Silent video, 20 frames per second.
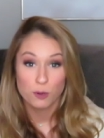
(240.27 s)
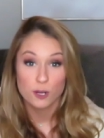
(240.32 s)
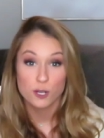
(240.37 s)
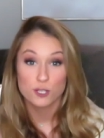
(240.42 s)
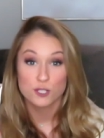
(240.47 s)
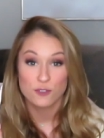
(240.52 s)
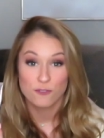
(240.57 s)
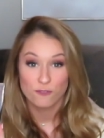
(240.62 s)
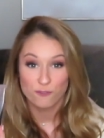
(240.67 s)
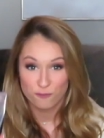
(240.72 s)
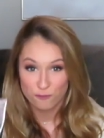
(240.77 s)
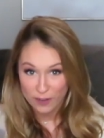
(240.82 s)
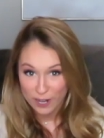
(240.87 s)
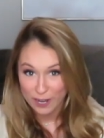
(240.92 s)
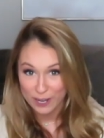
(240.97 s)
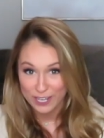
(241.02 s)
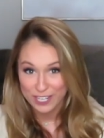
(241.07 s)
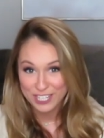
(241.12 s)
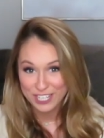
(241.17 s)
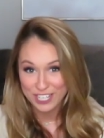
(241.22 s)
works
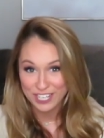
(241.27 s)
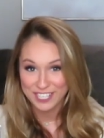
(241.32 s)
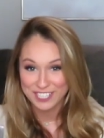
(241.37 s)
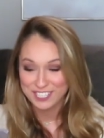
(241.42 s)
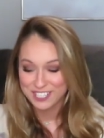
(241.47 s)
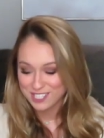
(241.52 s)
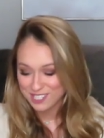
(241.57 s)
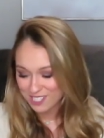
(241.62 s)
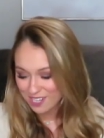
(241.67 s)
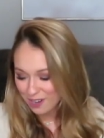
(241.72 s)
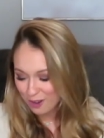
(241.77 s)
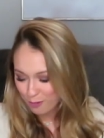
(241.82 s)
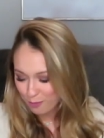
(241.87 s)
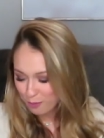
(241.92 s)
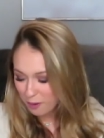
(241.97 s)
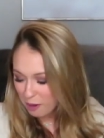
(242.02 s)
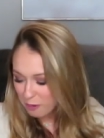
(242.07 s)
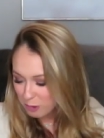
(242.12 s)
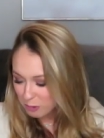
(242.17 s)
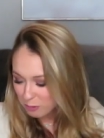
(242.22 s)
very good. So
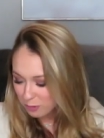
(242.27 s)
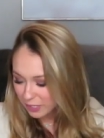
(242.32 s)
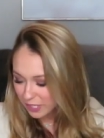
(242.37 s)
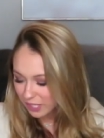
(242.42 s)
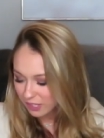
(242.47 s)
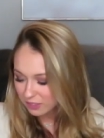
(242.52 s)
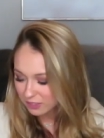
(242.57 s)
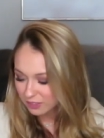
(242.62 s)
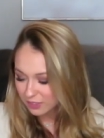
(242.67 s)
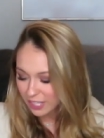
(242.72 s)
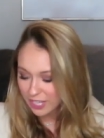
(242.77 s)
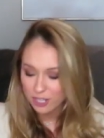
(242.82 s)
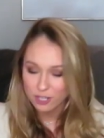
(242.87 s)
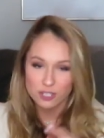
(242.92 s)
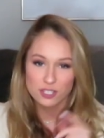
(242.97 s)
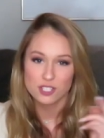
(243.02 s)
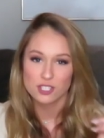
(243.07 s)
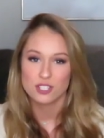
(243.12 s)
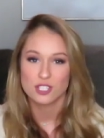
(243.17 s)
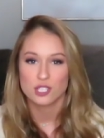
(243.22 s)
probably
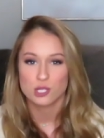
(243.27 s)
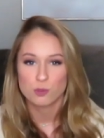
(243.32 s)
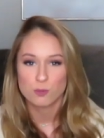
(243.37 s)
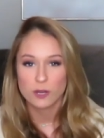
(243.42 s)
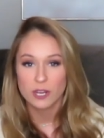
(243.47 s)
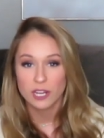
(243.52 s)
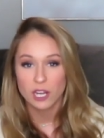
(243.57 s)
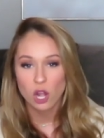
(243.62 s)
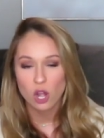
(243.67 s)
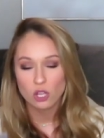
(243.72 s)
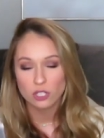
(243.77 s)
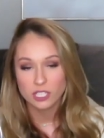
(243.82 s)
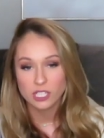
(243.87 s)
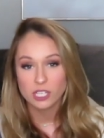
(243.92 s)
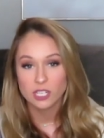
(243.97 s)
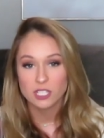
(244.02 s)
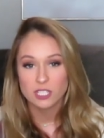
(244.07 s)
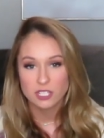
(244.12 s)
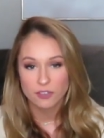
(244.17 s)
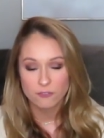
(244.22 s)
later into the spring I'll
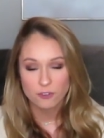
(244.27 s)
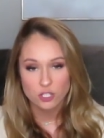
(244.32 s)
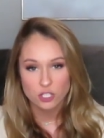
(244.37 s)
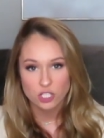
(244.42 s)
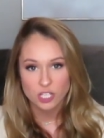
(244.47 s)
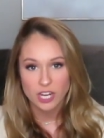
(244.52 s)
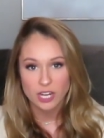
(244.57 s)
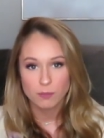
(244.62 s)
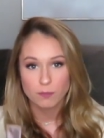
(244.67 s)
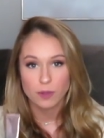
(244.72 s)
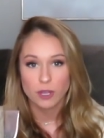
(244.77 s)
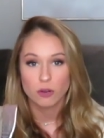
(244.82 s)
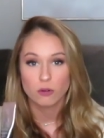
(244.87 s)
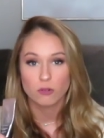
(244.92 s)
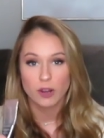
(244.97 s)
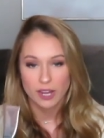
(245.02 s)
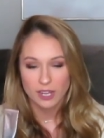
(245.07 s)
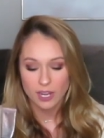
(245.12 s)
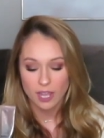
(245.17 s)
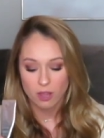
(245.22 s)
need a different shade, but
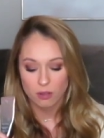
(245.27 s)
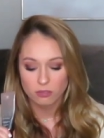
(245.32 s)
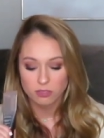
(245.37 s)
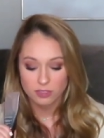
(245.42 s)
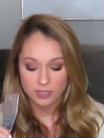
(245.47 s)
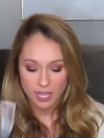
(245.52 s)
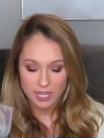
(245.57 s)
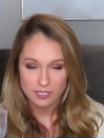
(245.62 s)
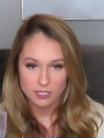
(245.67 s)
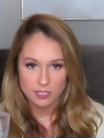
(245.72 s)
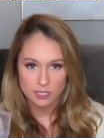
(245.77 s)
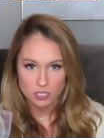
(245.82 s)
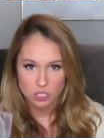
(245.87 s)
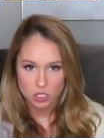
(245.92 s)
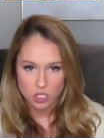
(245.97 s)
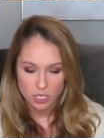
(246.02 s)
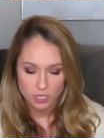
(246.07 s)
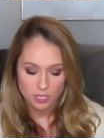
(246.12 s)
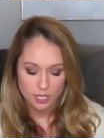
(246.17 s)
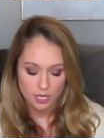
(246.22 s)
right now that's the
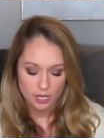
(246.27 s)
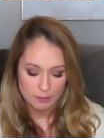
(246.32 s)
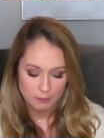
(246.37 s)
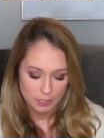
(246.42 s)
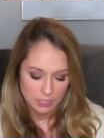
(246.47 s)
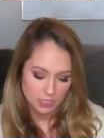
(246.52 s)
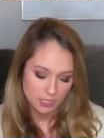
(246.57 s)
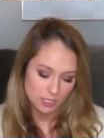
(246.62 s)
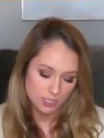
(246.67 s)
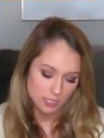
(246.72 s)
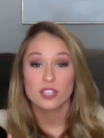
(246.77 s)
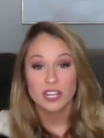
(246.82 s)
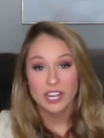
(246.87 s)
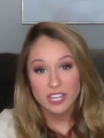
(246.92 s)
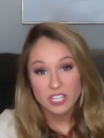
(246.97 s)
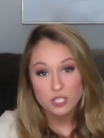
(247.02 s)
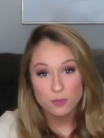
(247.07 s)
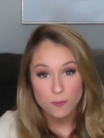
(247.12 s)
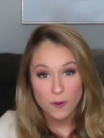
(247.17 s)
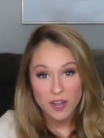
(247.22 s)
shade that I'm in. The
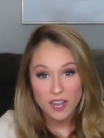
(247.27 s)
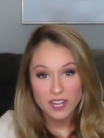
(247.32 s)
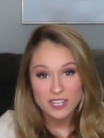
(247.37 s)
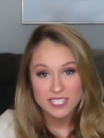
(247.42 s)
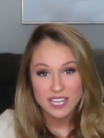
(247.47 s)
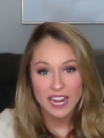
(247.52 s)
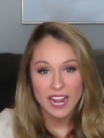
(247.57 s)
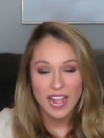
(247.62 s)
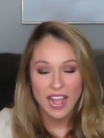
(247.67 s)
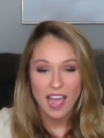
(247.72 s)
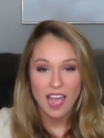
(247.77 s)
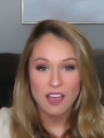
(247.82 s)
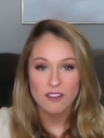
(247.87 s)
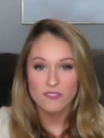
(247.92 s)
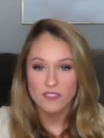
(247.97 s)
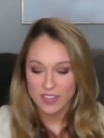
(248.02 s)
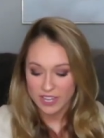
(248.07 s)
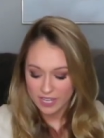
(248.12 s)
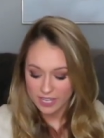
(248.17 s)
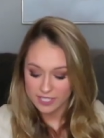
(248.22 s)
next product I
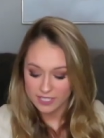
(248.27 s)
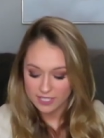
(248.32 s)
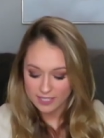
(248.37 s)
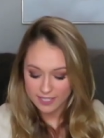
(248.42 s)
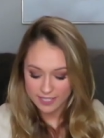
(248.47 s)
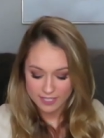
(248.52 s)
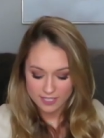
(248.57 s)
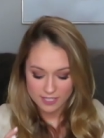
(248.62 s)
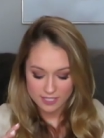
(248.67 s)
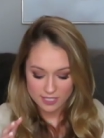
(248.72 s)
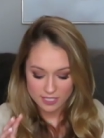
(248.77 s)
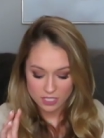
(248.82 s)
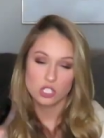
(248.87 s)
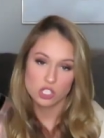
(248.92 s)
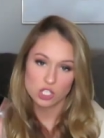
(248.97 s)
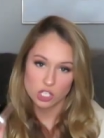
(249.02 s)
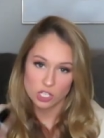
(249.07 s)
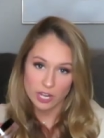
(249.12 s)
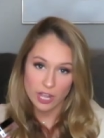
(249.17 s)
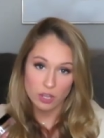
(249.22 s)
have is this
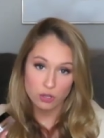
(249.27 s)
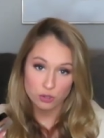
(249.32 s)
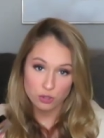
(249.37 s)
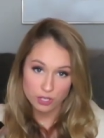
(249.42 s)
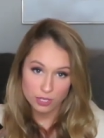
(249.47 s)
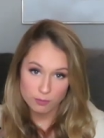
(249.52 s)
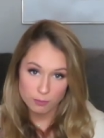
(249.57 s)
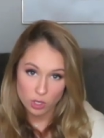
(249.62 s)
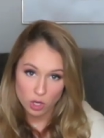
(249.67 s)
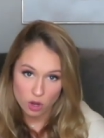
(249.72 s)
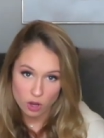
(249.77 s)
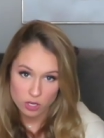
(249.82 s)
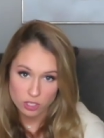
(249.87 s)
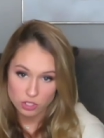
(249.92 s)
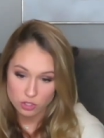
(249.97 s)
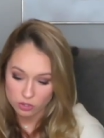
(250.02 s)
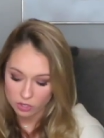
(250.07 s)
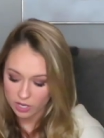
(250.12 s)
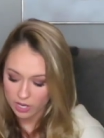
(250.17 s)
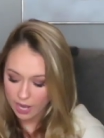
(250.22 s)
Chanel Cream
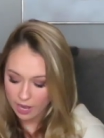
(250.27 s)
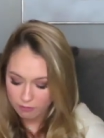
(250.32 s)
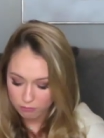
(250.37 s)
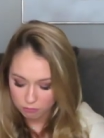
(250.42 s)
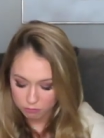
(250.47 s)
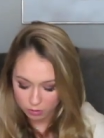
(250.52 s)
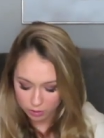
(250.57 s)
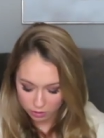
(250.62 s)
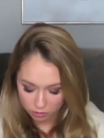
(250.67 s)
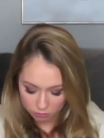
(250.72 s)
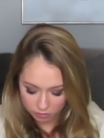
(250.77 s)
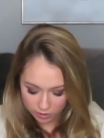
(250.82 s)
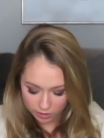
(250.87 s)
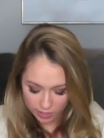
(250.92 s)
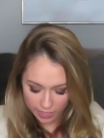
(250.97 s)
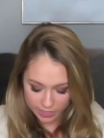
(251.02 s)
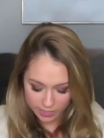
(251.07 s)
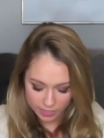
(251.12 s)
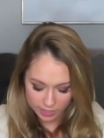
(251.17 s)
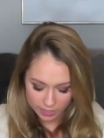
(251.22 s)
Contour. I really, really
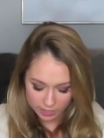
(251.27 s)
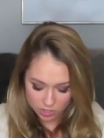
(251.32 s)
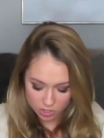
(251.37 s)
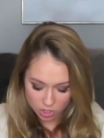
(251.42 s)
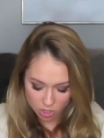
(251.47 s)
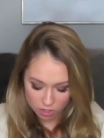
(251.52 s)
like it. It's